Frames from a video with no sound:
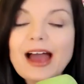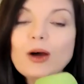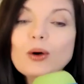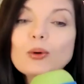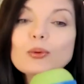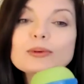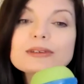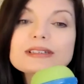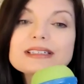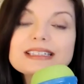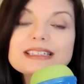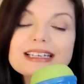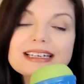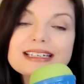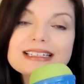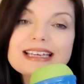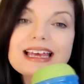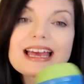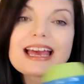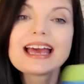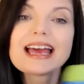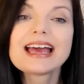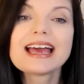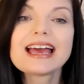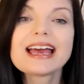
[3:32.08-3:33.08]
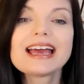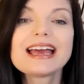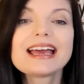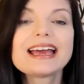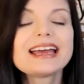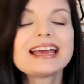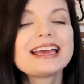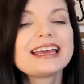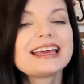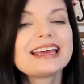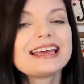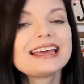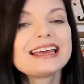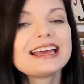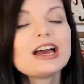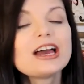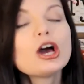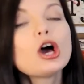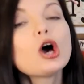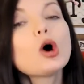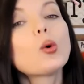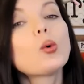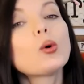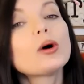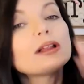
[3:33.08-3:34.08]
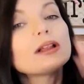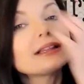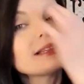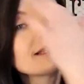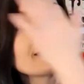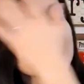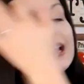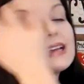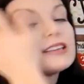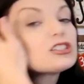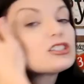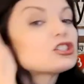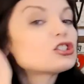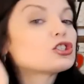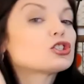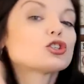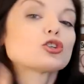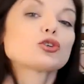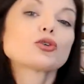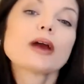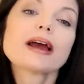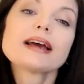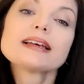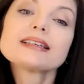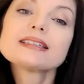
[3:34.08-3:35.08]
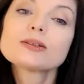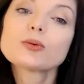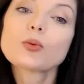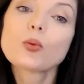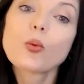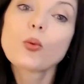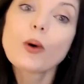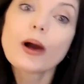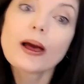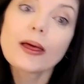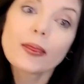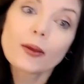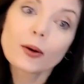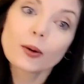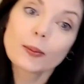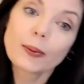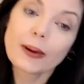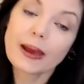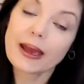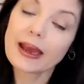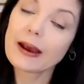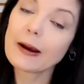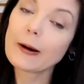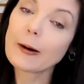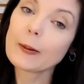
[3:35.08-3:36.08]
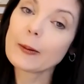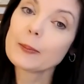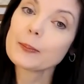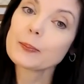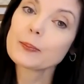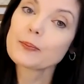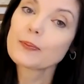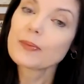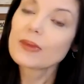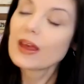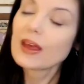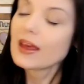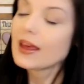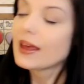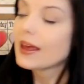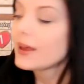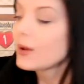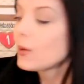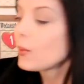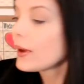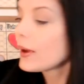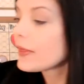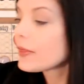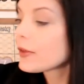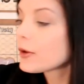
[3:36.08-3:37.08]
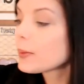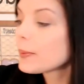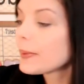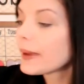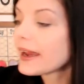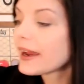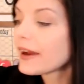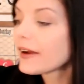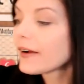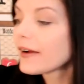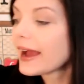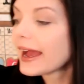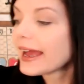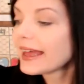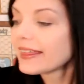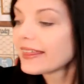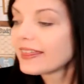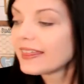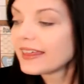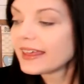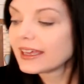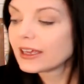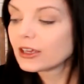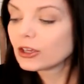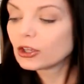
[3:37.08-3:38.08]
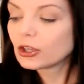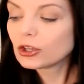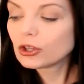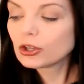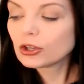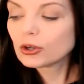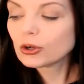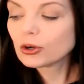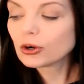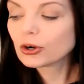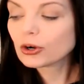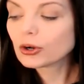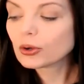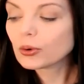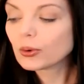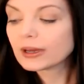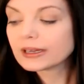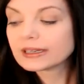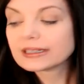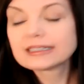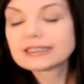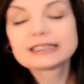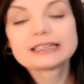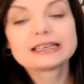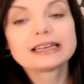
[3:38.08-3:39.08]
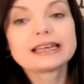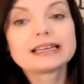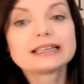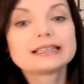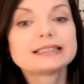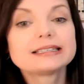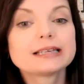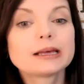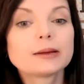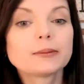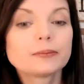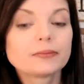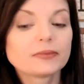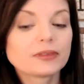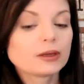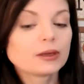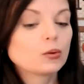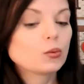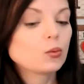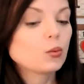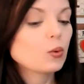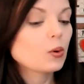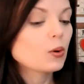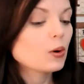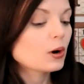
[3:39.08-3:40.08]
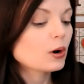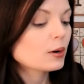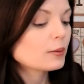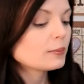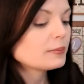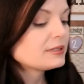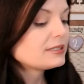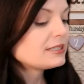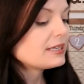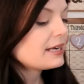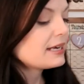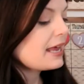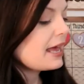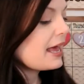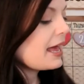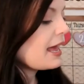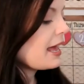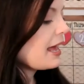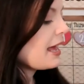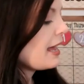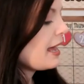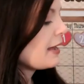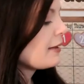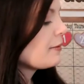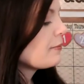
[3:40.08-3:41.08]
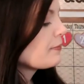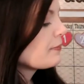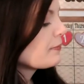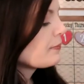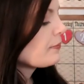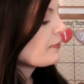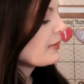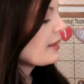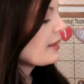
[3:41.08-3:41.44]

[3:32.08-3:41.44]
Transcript: out today. Well, let's dress Weather Bear. Weather Bear, I think you're going to need something warm today.